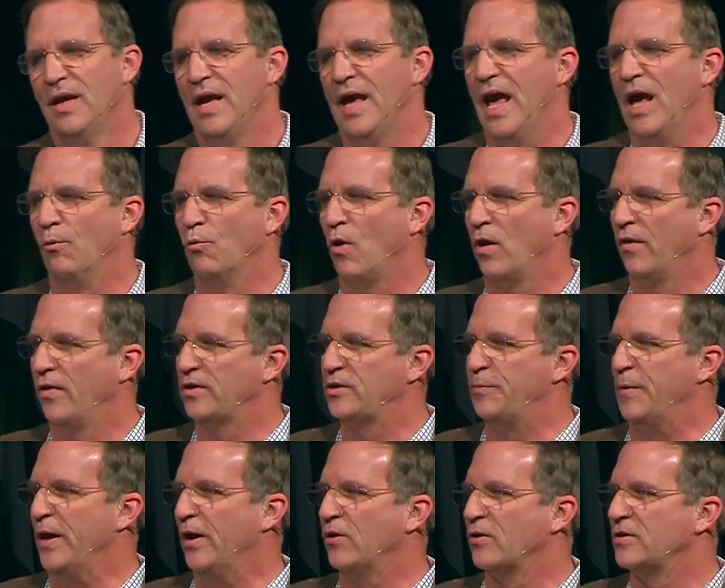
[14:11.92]
and one of the
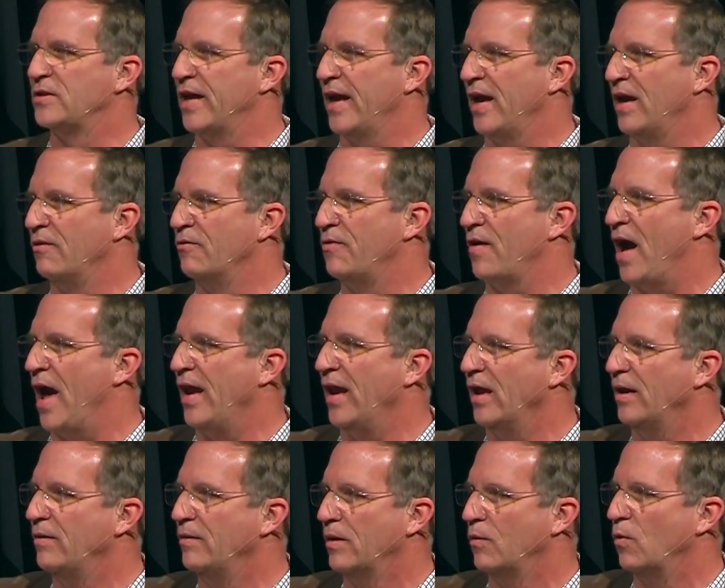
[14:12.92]
speakers they had
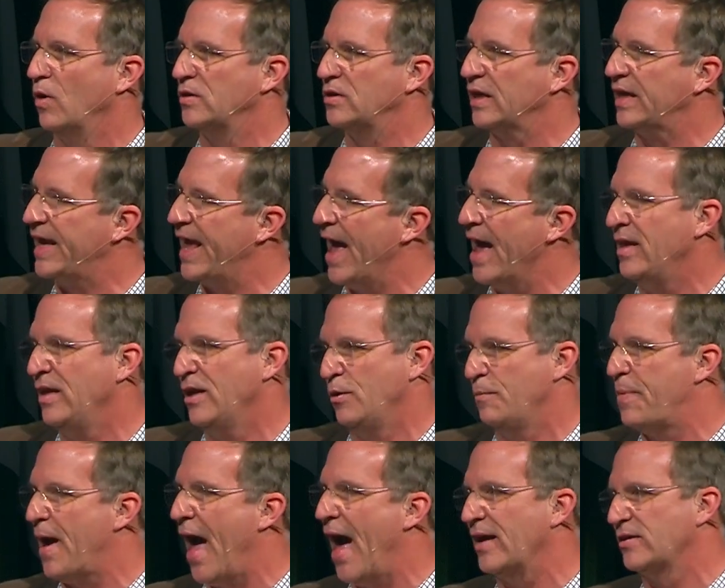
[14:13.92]
invited was a
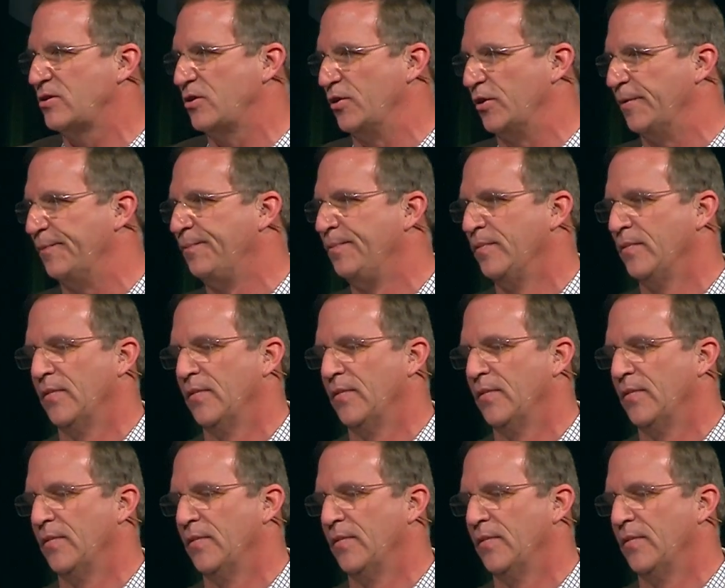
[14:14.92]
Kenyan pastor